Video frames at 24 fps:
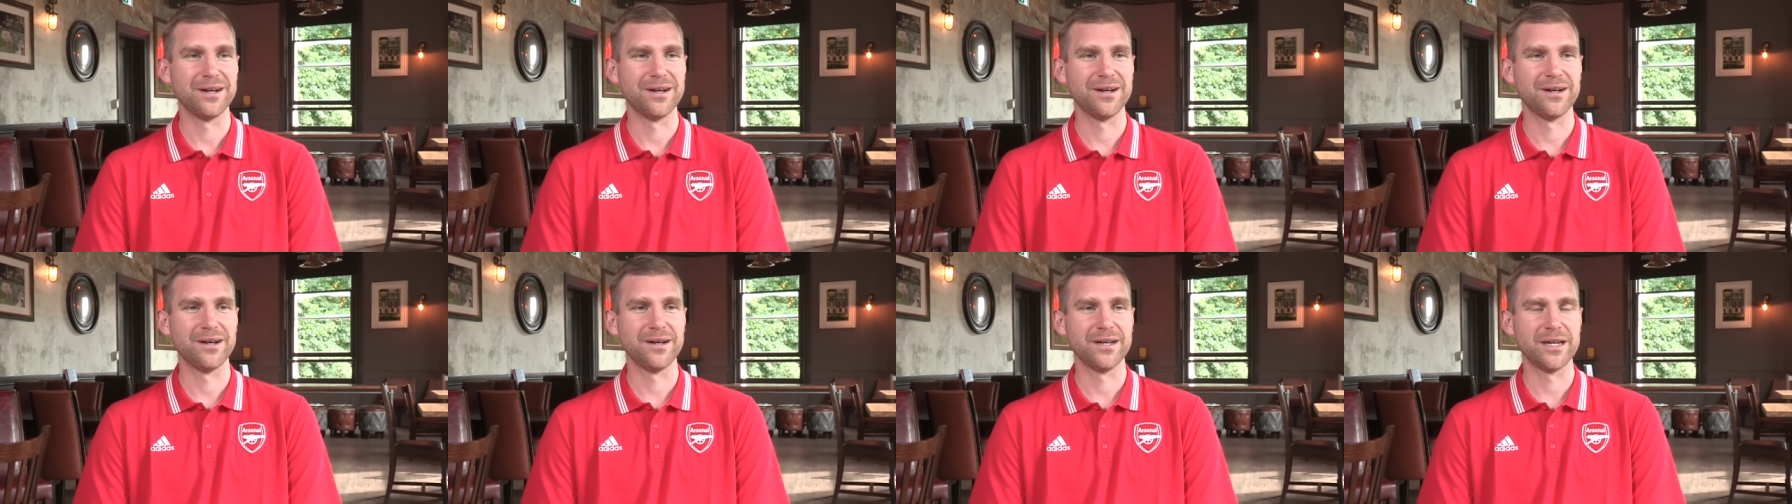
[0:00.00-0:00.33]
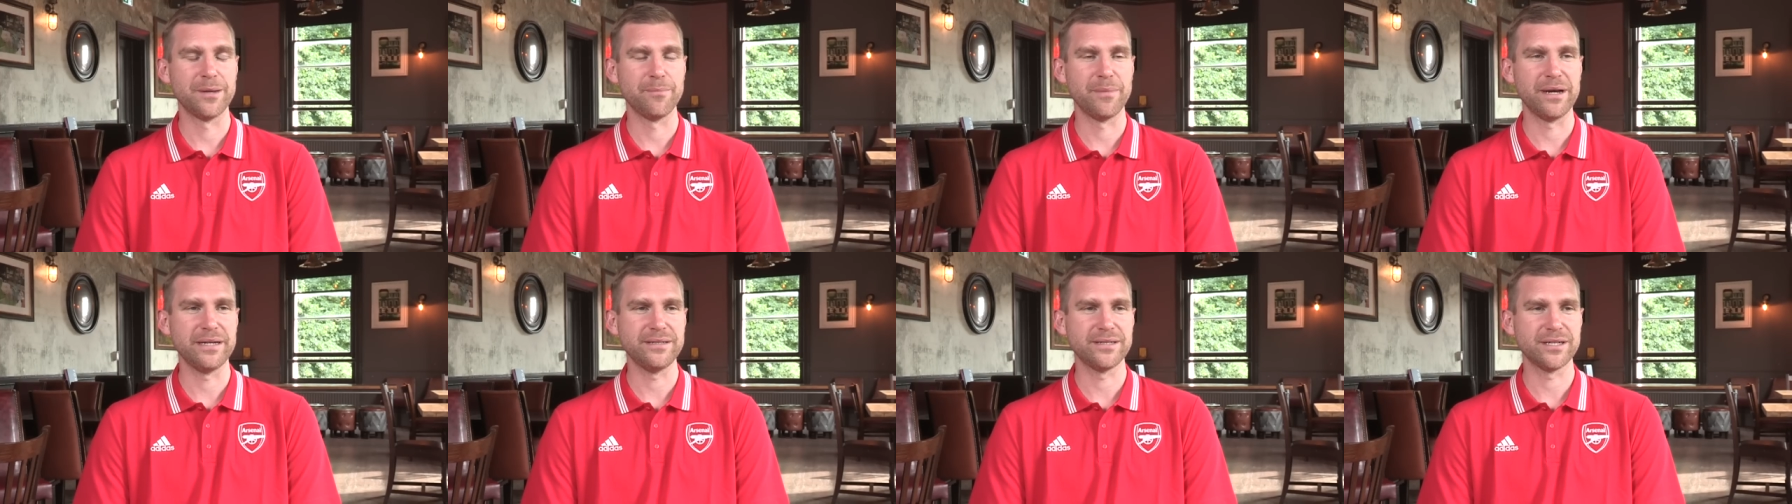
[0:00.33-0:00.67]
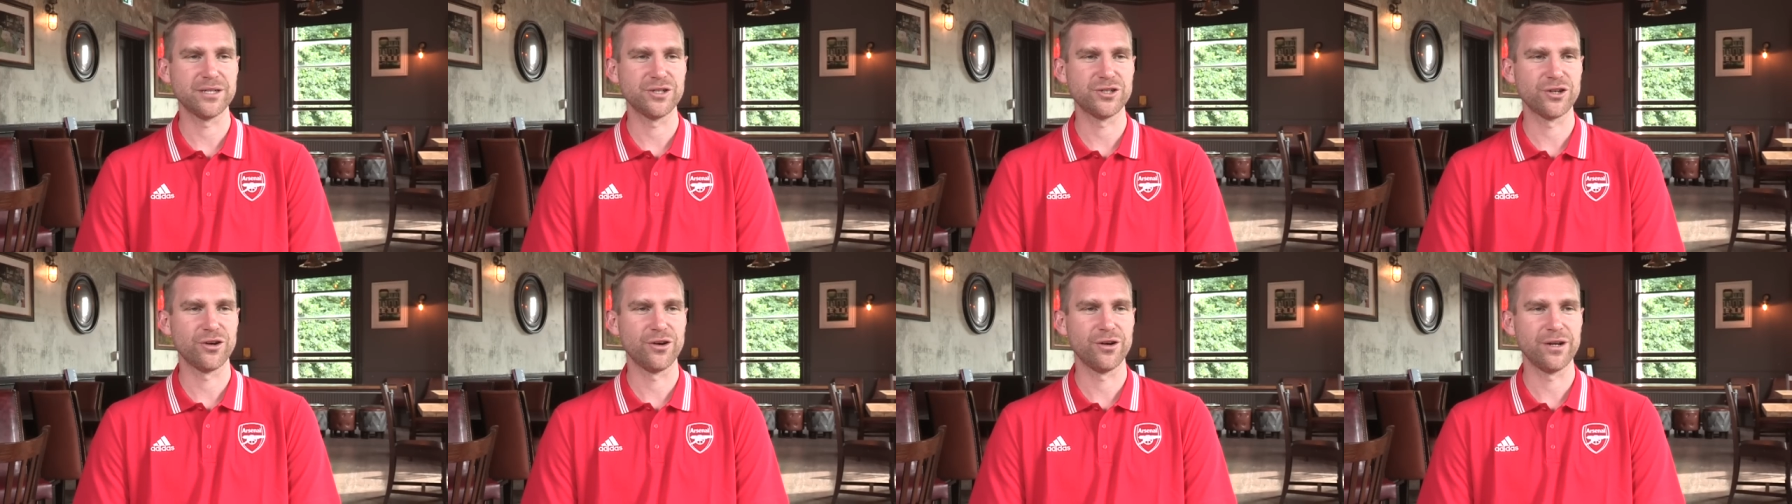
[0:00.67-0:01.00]
uh, an
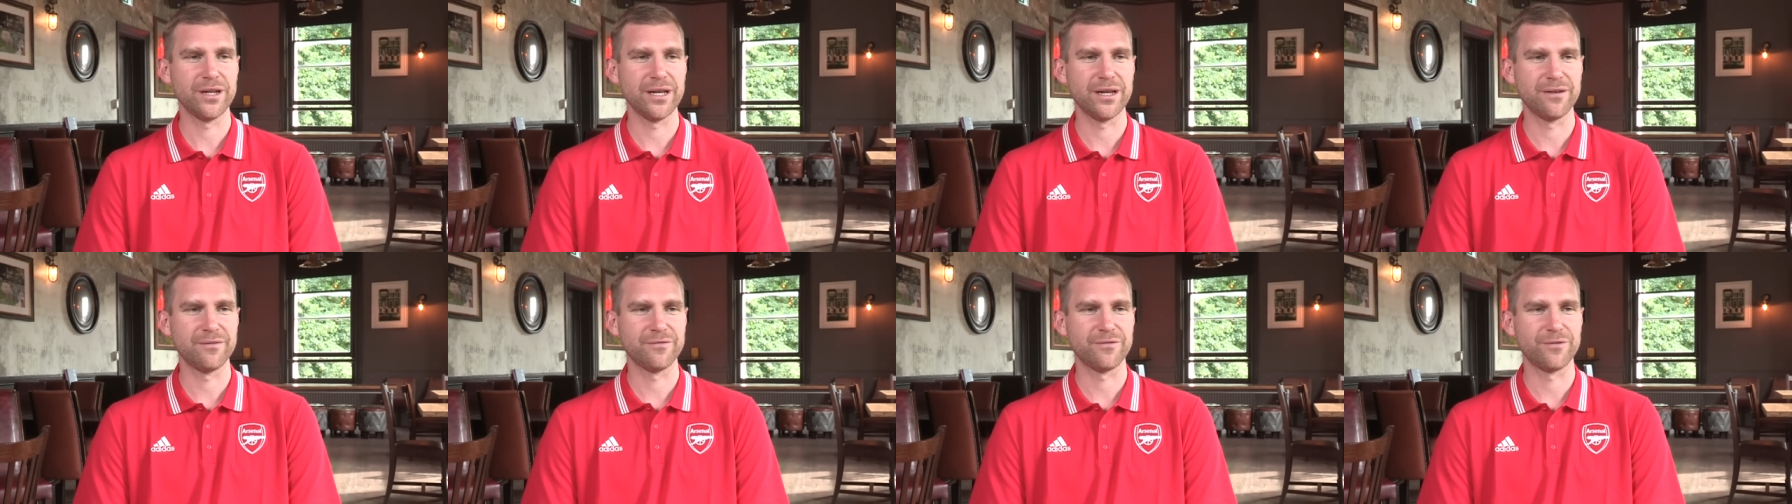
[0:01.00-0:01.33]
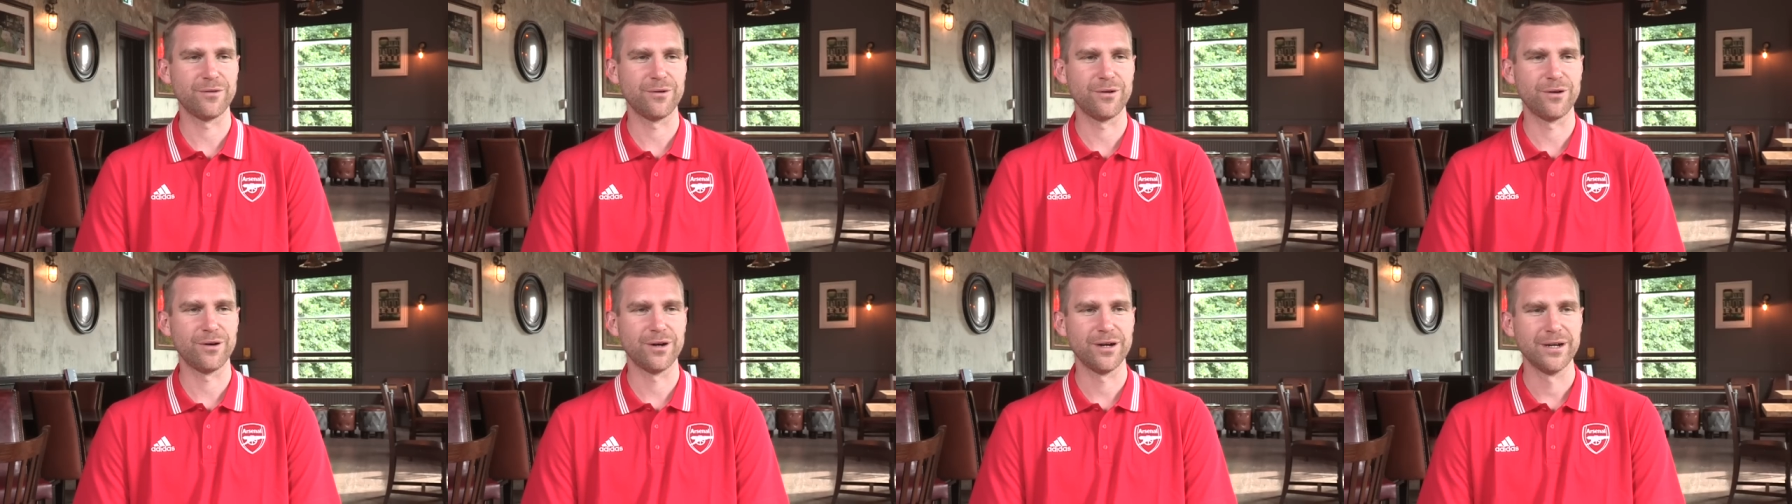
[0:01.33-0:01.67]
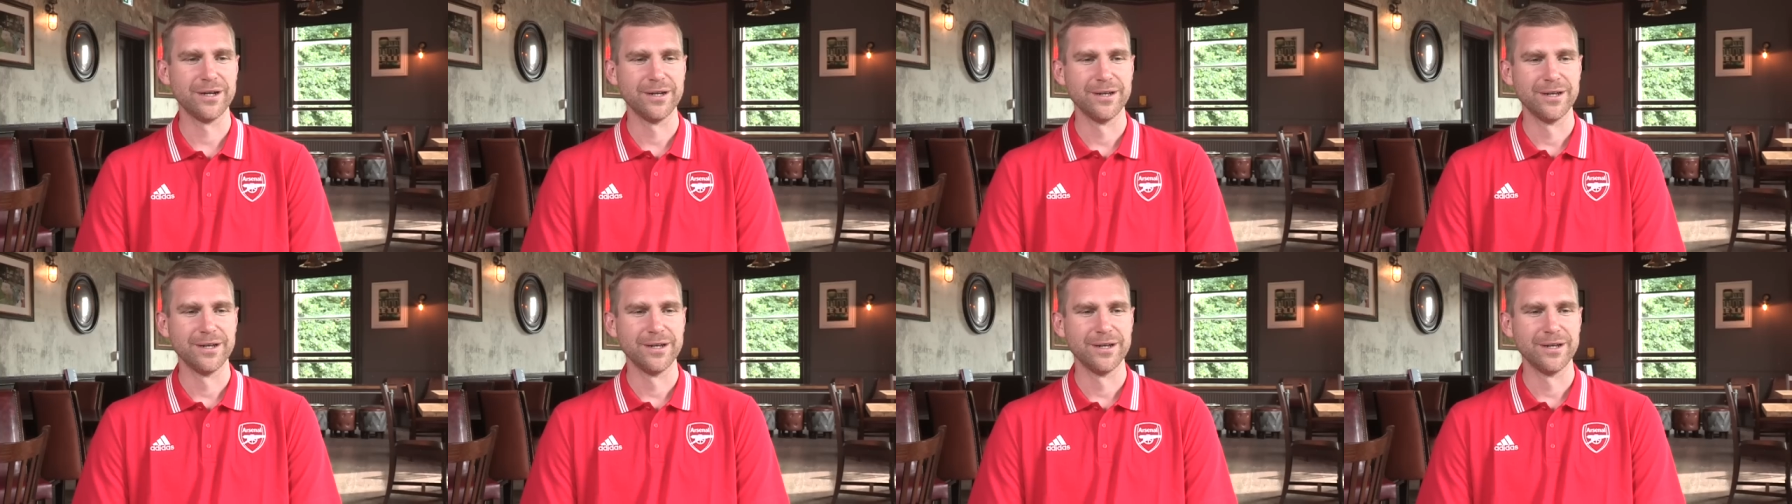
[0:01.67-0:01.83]
amazing journey and for